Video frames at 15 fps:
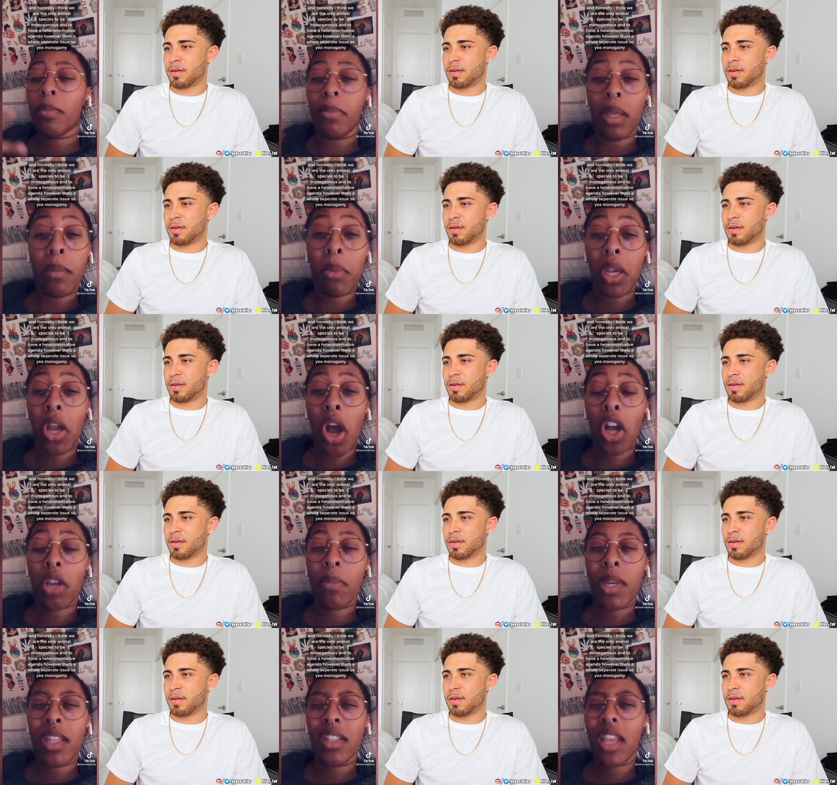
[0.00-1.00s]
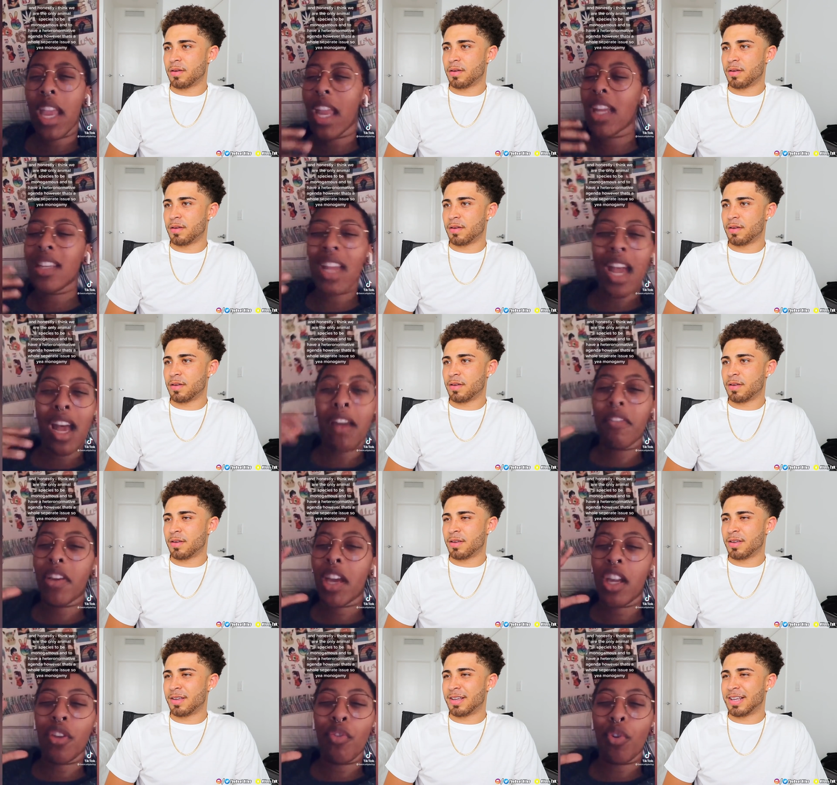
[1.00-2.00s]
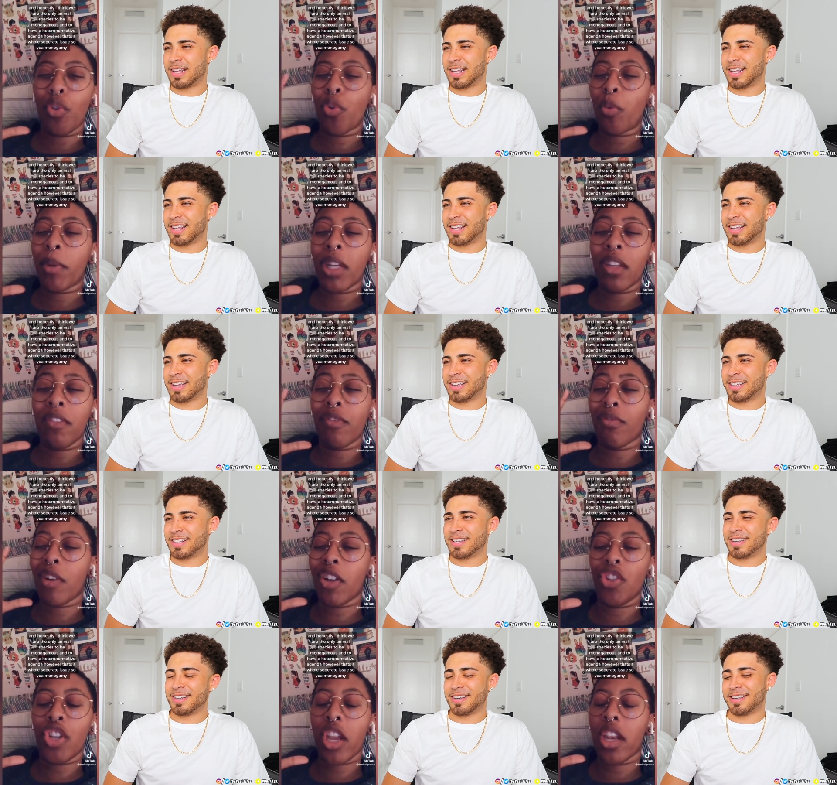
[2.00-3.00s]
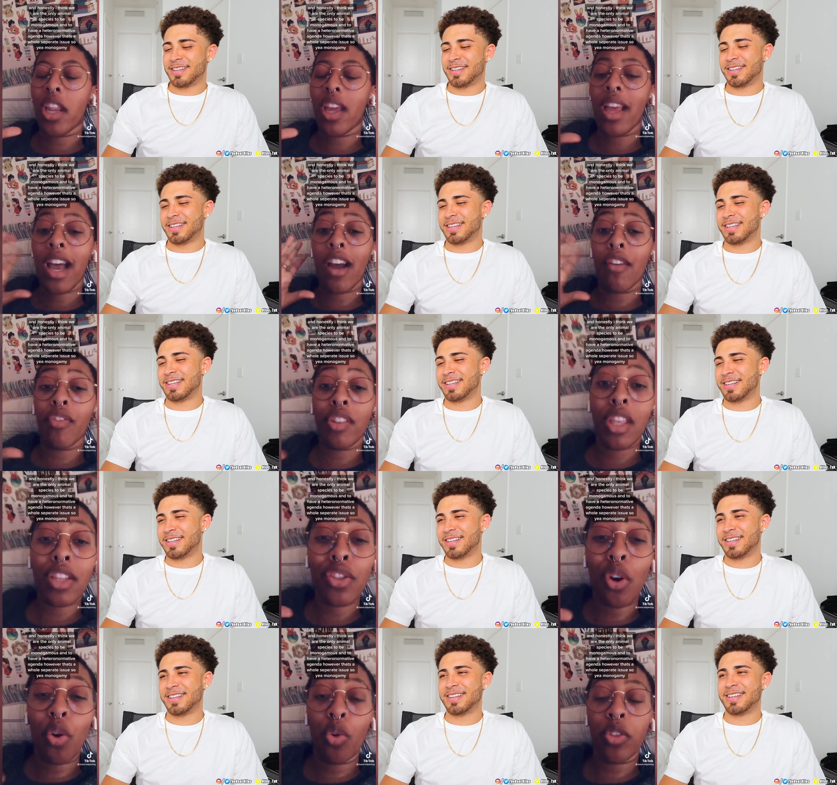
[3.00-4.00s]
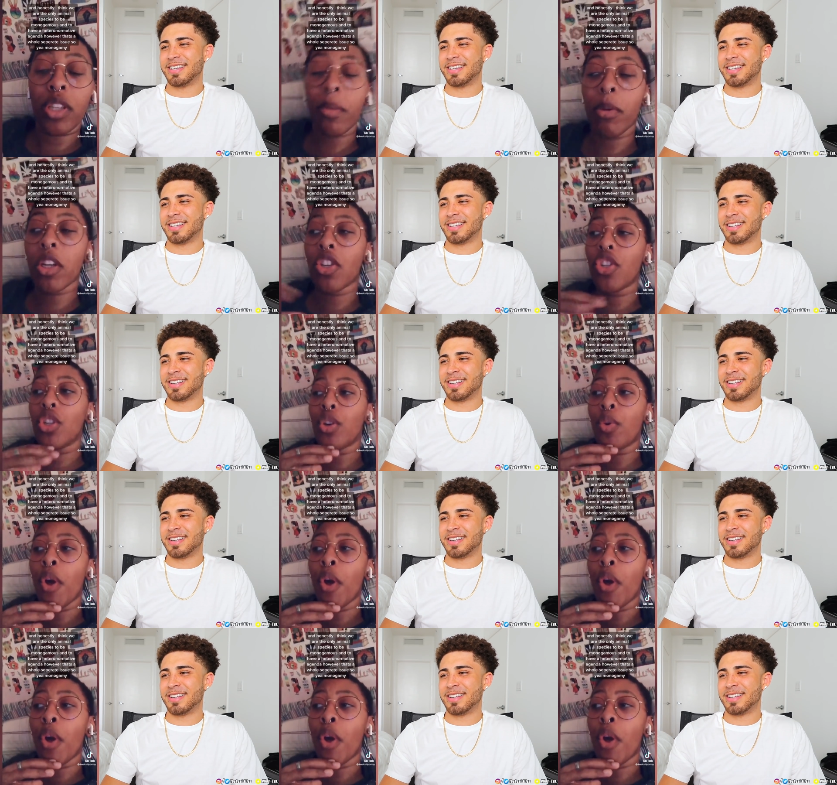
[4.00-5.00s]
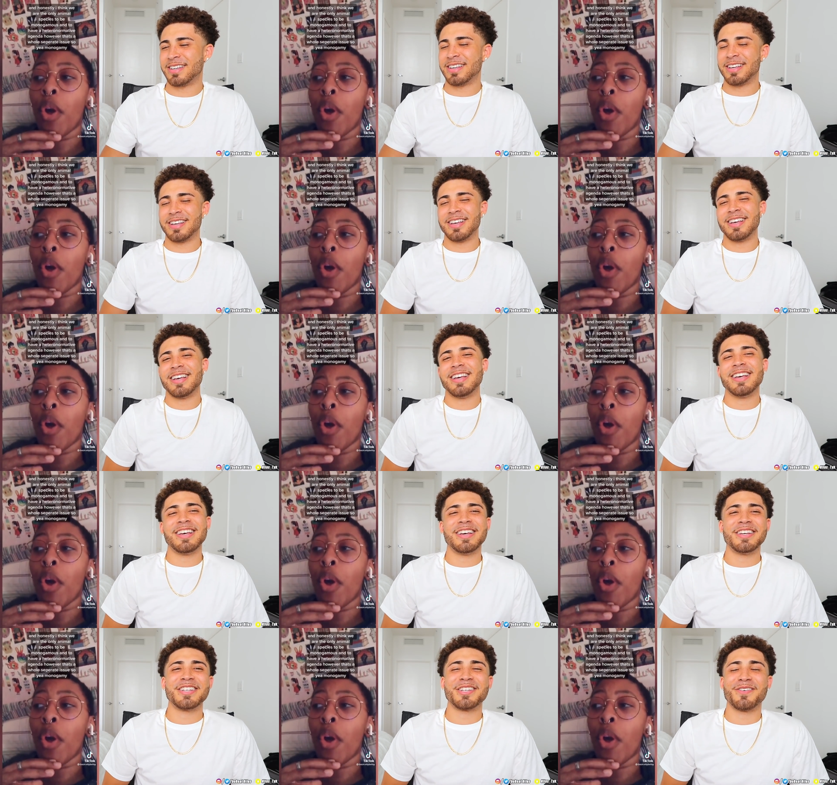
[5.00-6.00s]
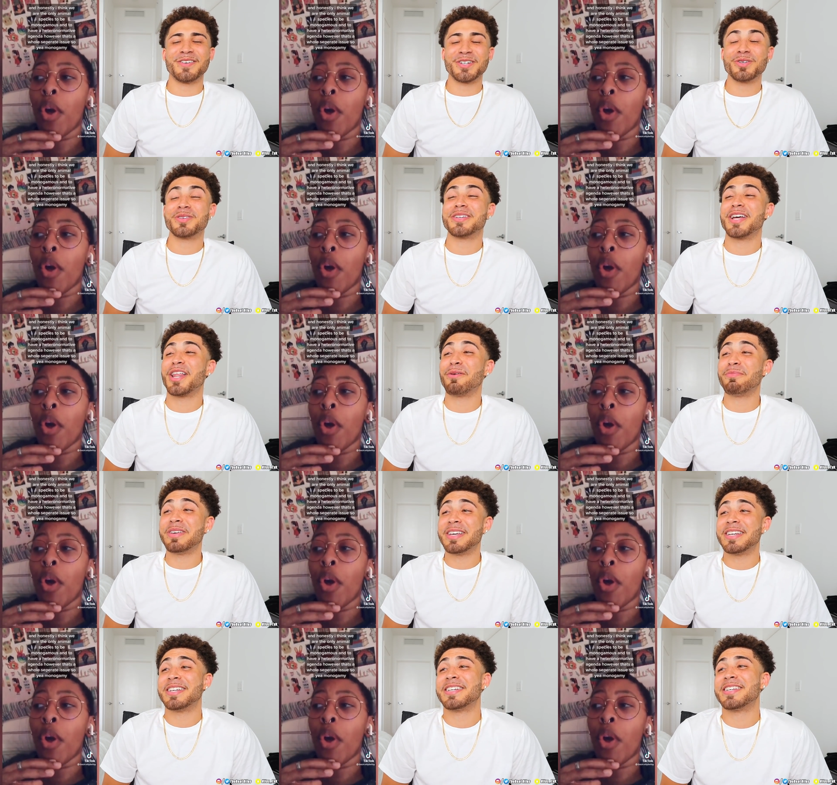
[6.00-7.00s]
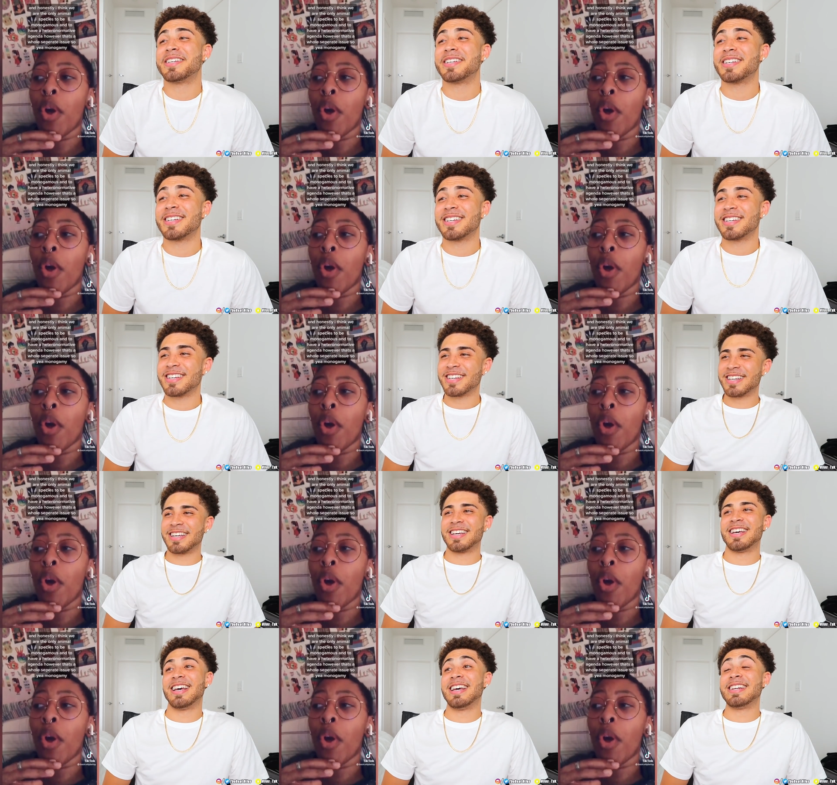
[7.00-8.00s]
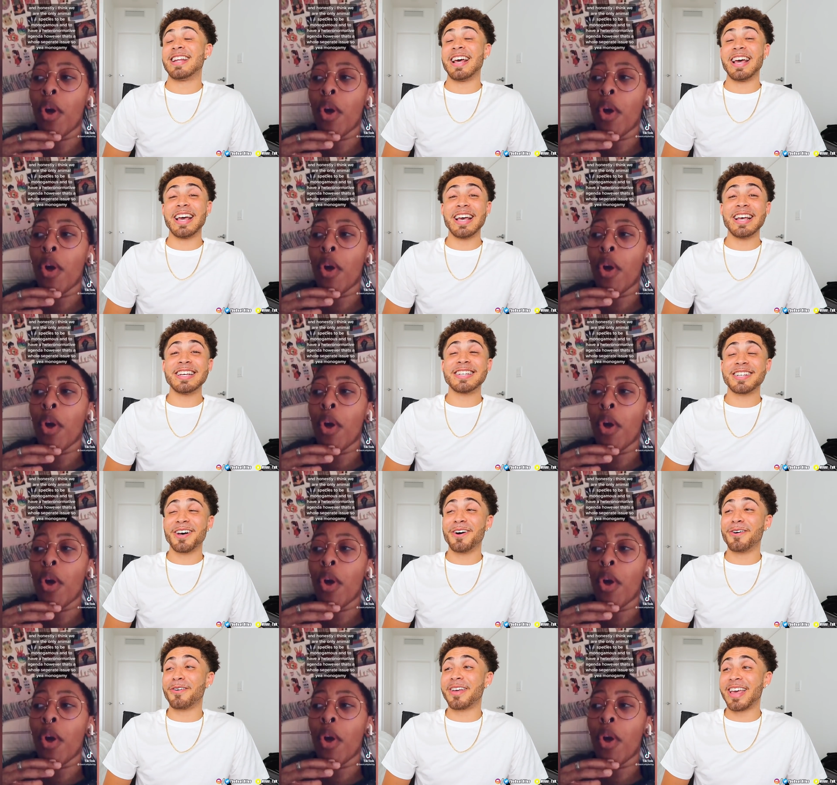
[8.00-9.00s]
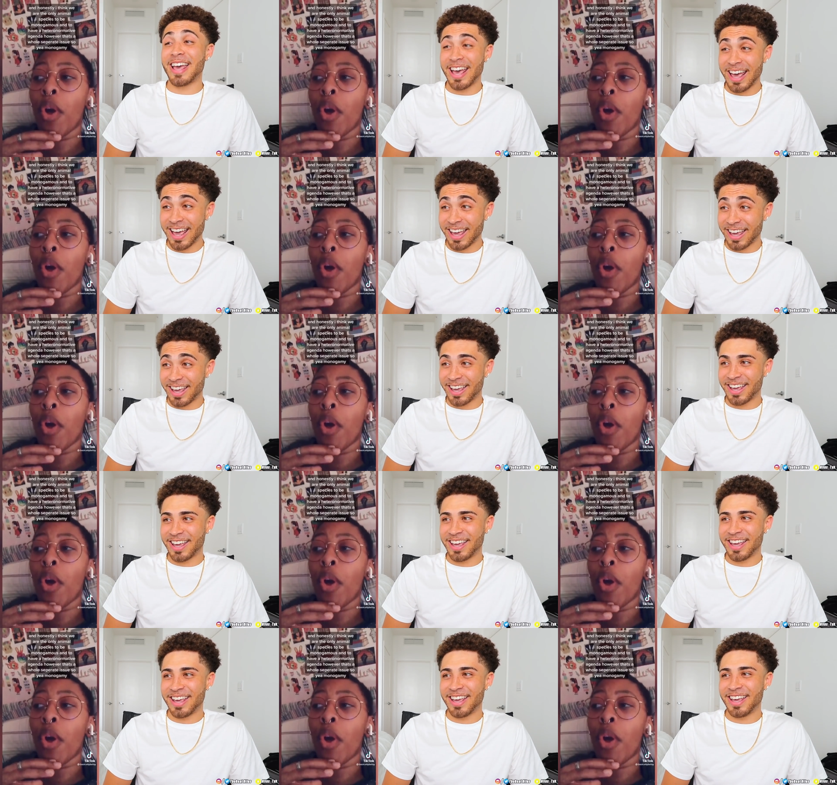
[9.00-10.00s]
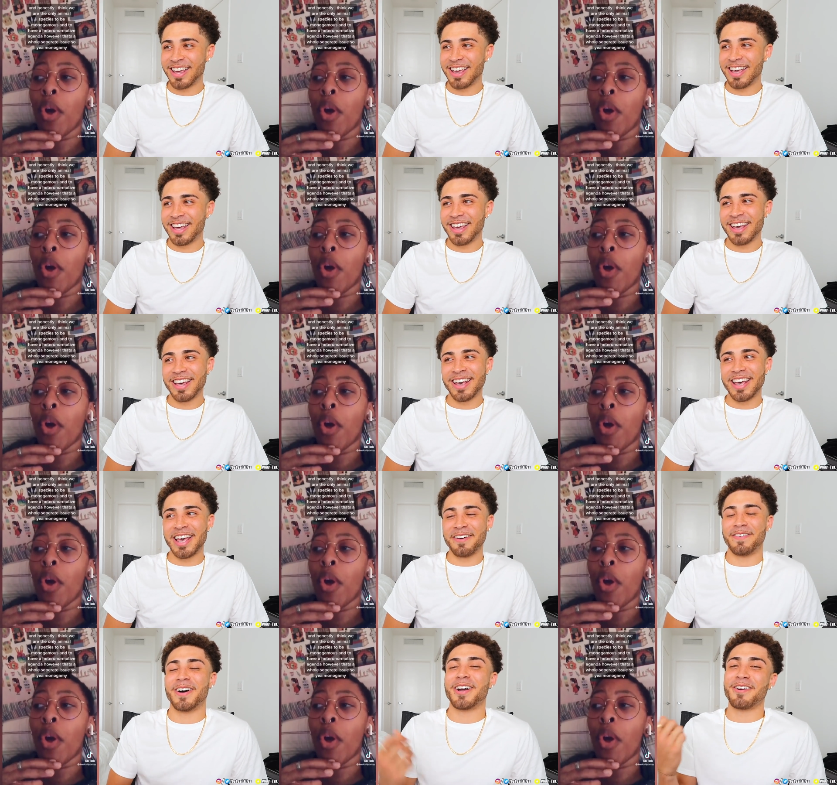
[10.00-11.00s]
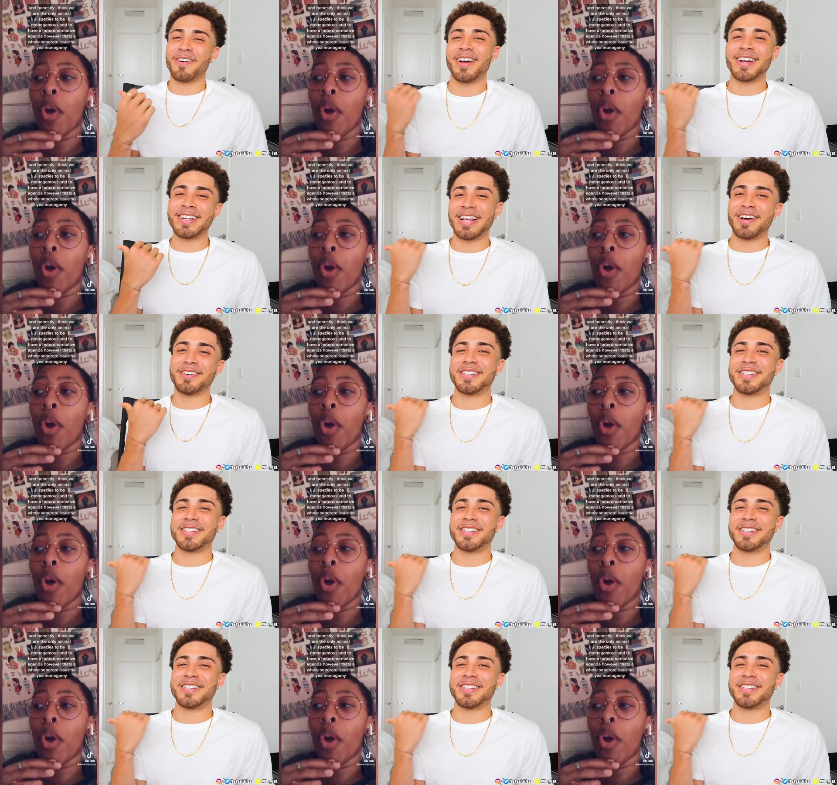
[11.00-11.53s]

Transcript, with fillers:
Speaker 1: to be monogamous and to have a heteronormative agenda. However, that's a whole separate issue.
Speaker 2: So, what you're telling me is that it's okay if I crack down